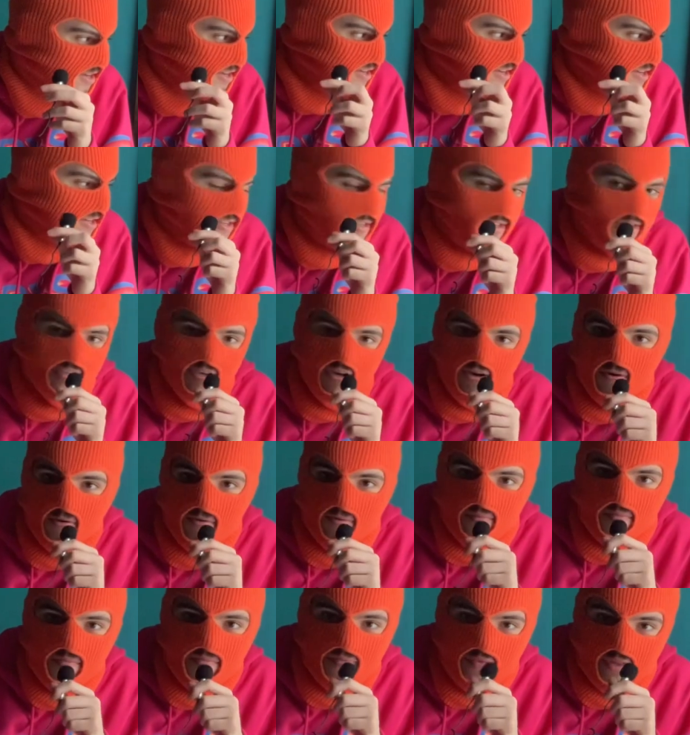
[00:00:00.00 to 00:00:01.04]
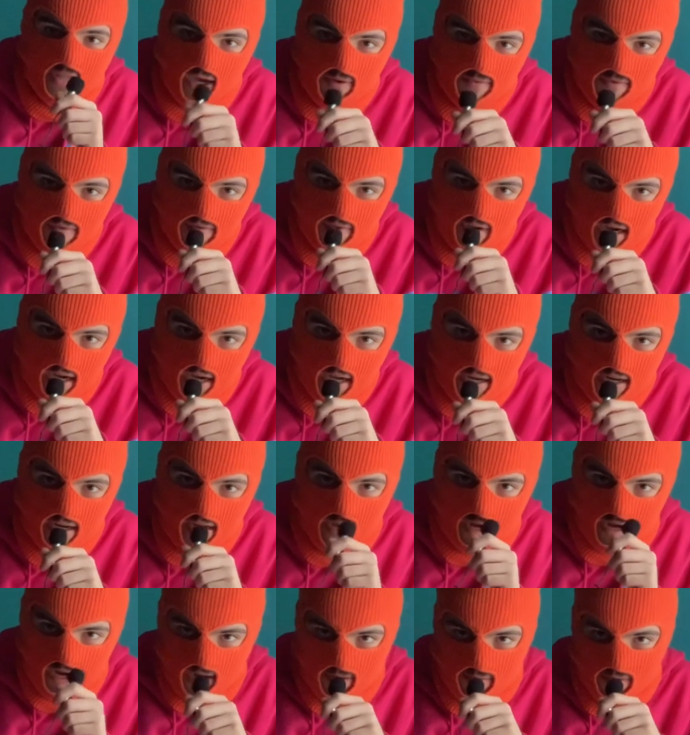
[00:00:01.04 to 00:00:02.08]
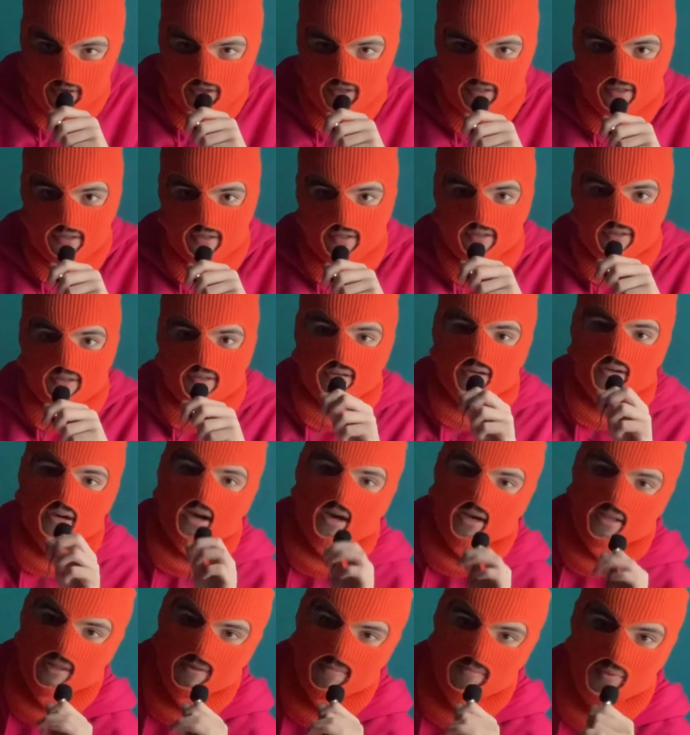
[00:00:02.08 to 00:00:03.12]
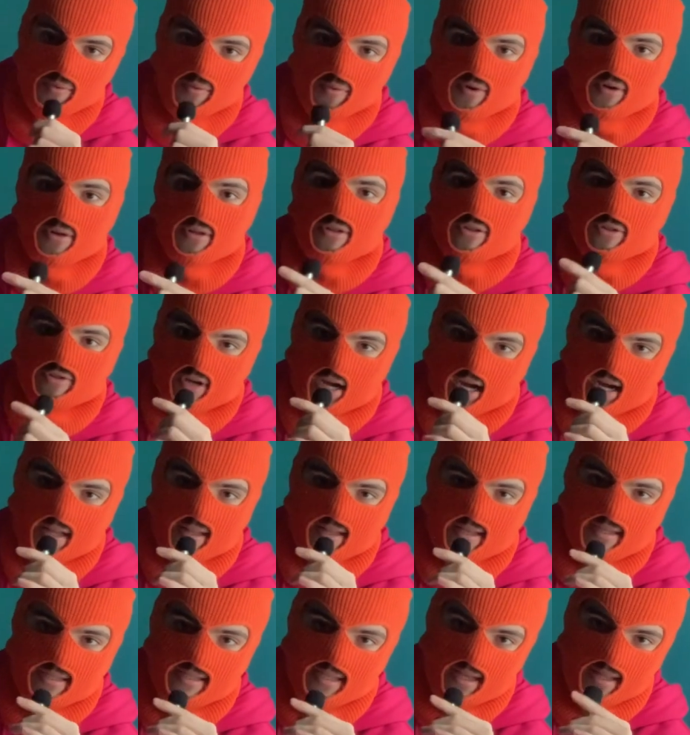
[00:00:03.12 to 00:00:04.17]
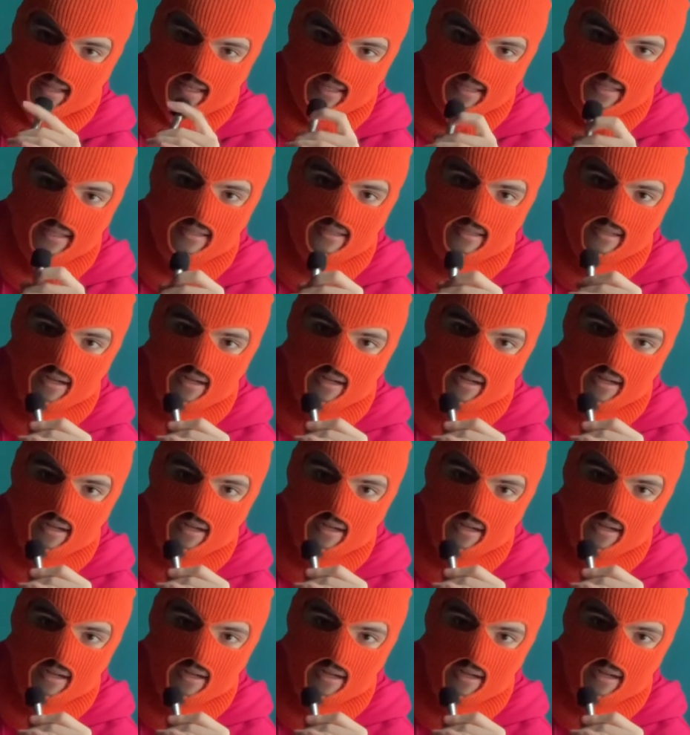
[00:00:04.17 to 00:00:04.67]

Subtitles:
so now we've got IRYS on the board, the track list at least.